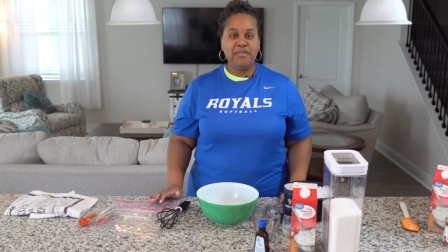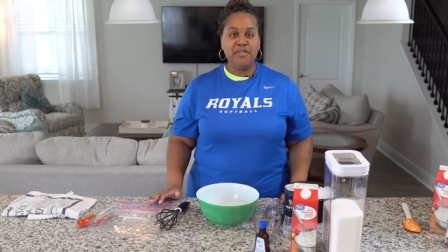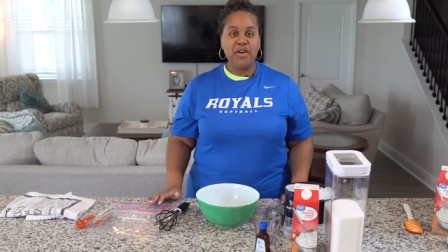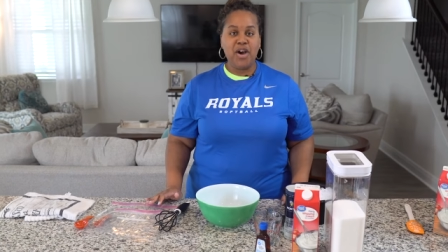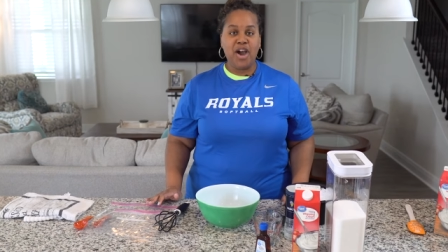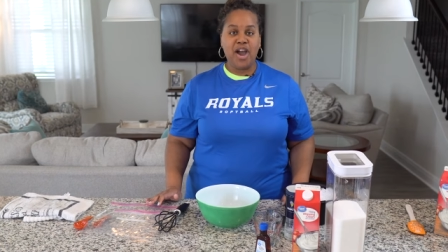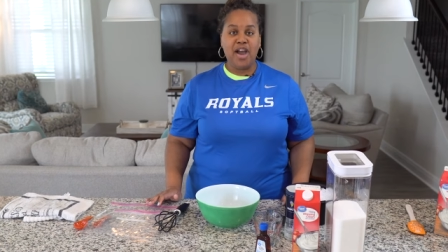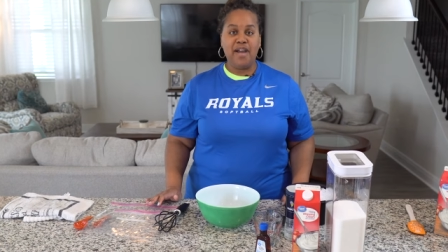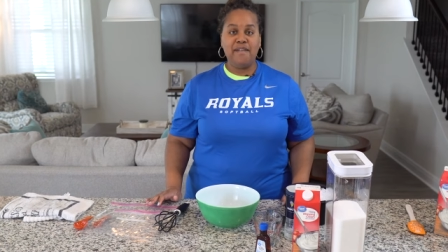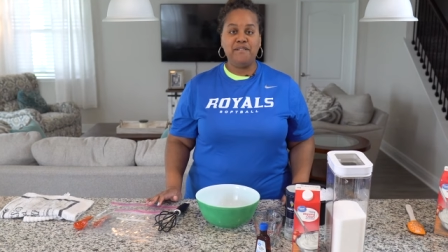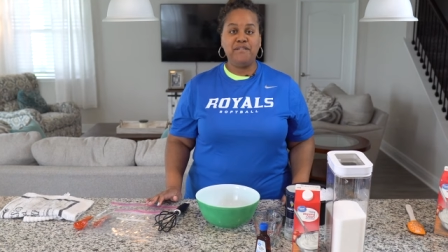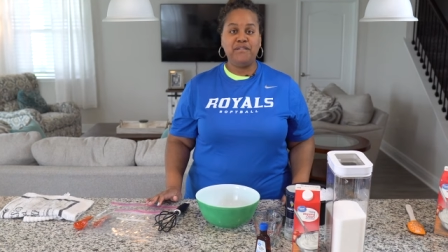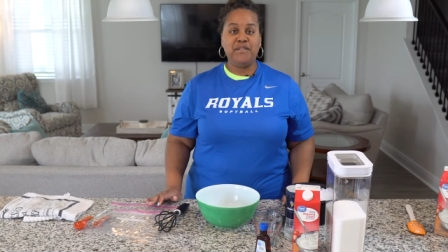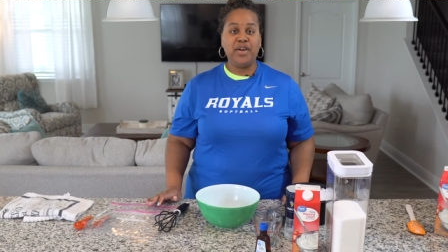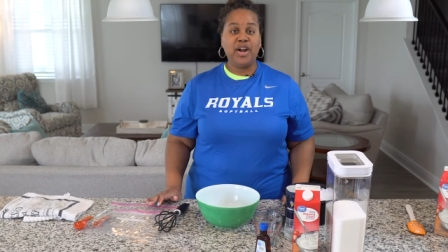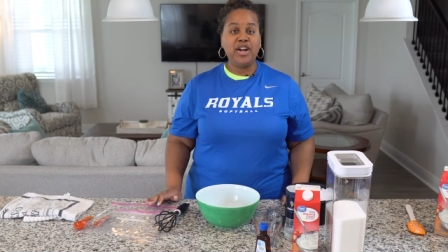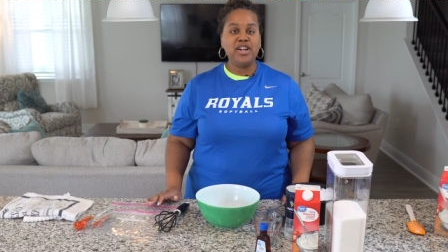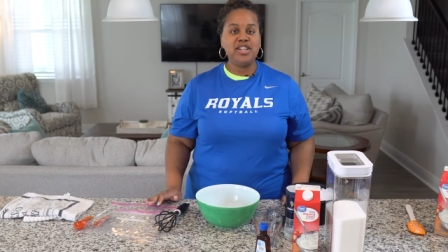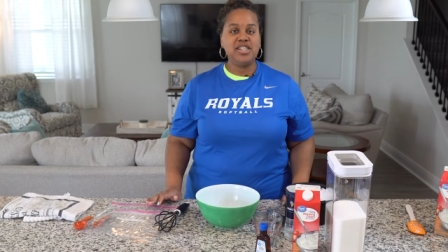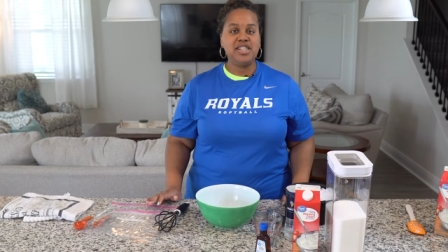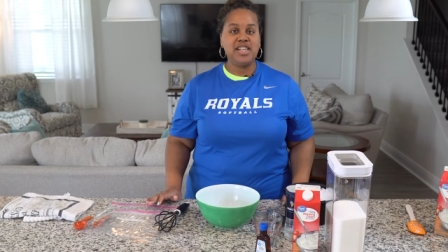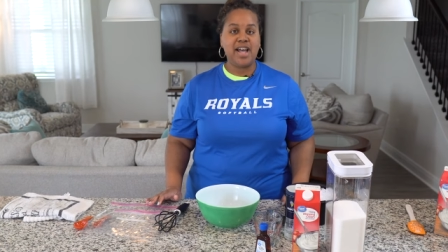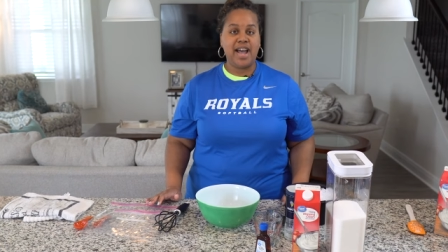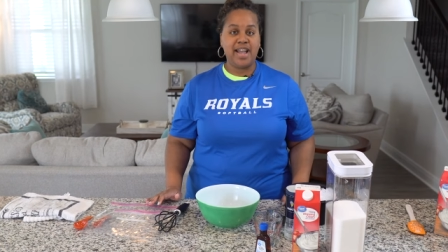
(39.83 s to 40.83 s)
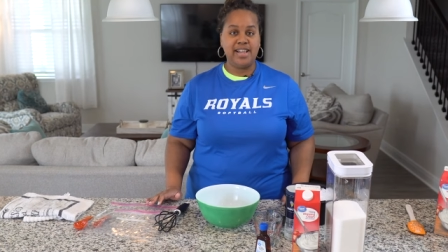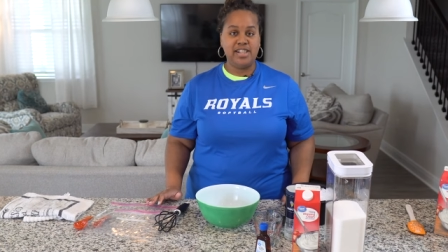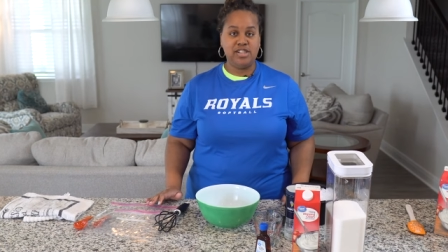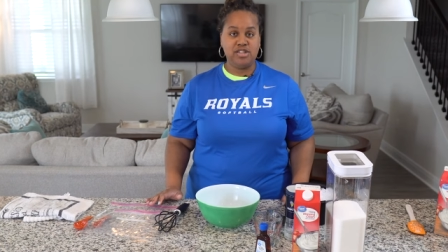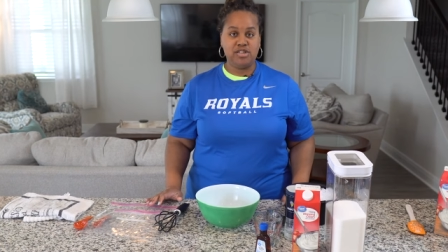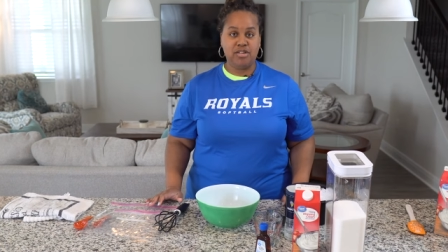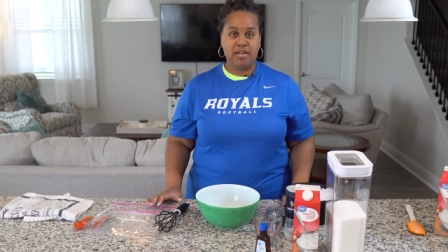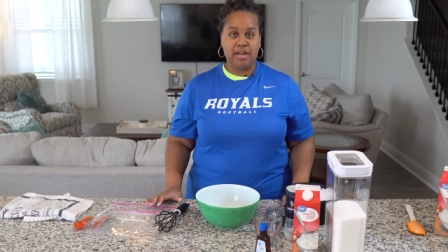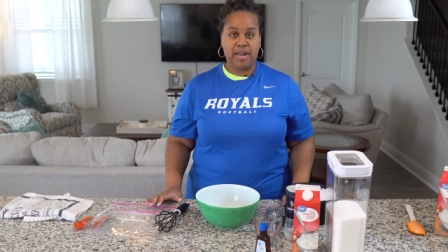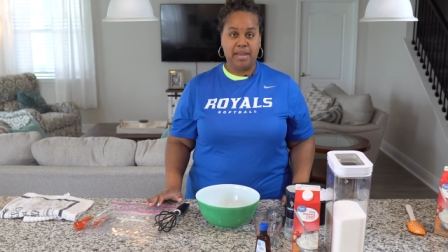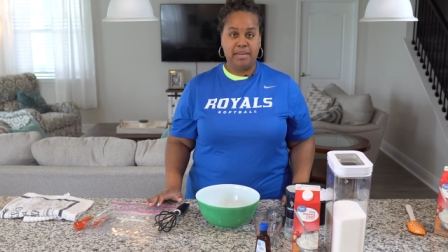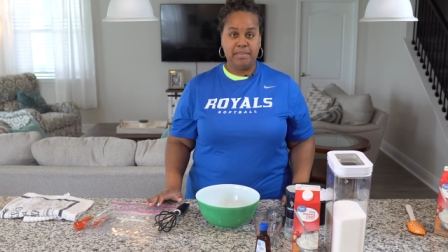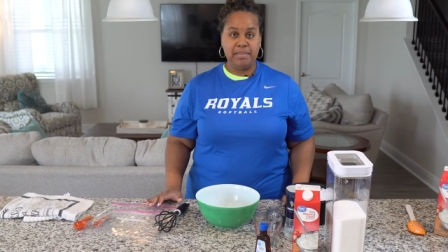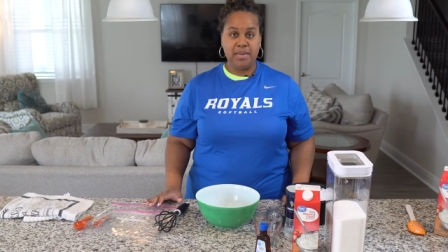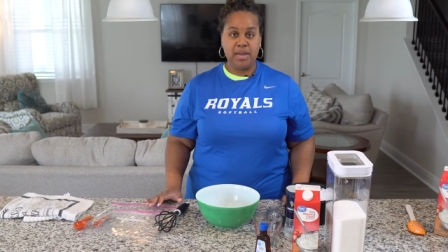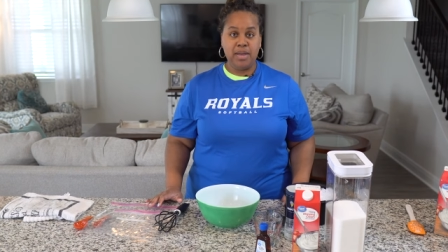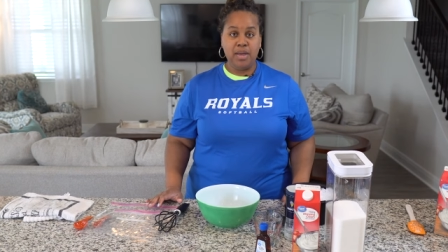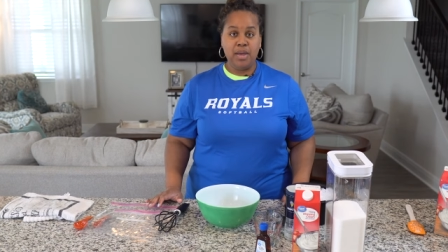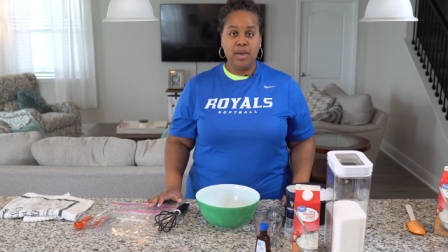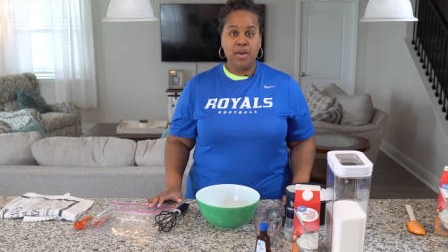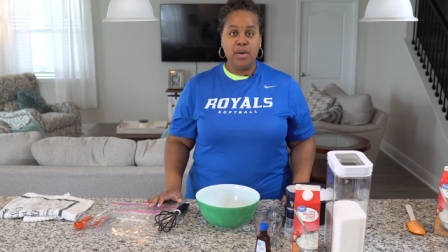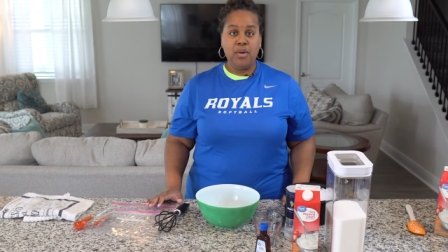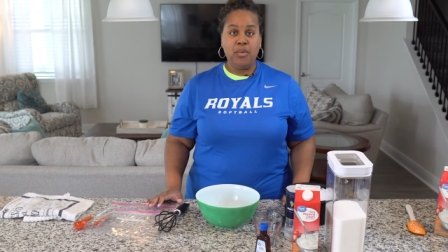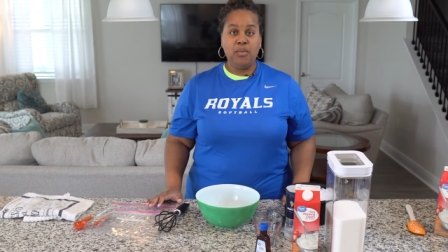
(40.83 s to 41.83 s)
for our first ice cream,
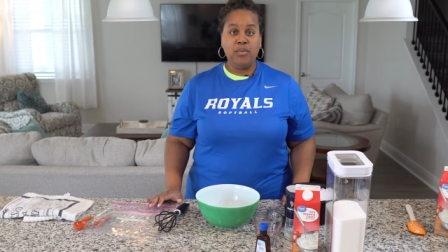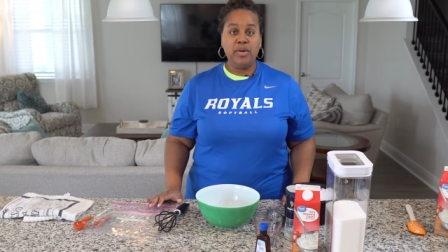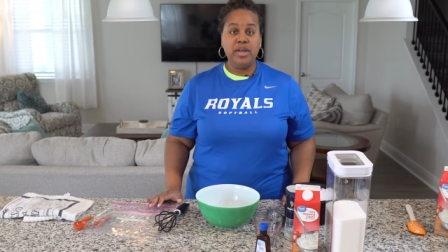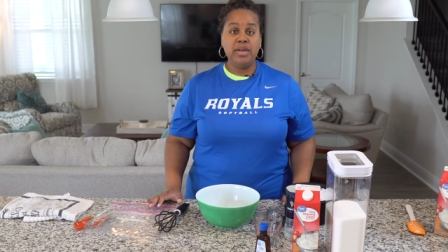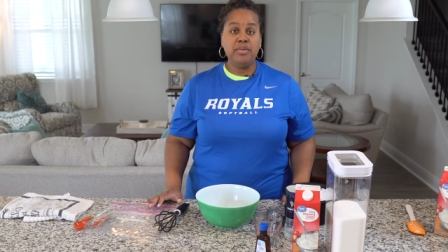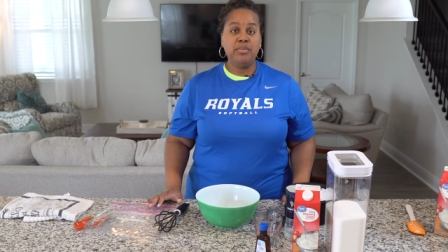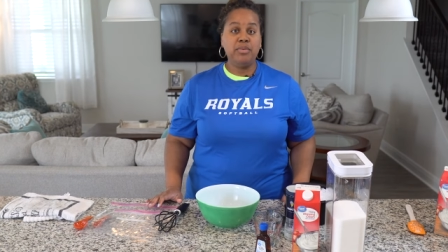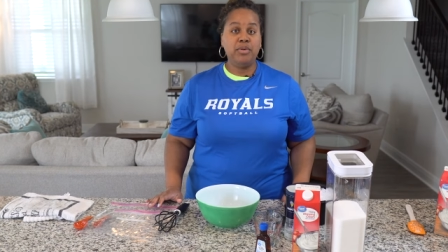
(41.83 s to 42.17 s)
we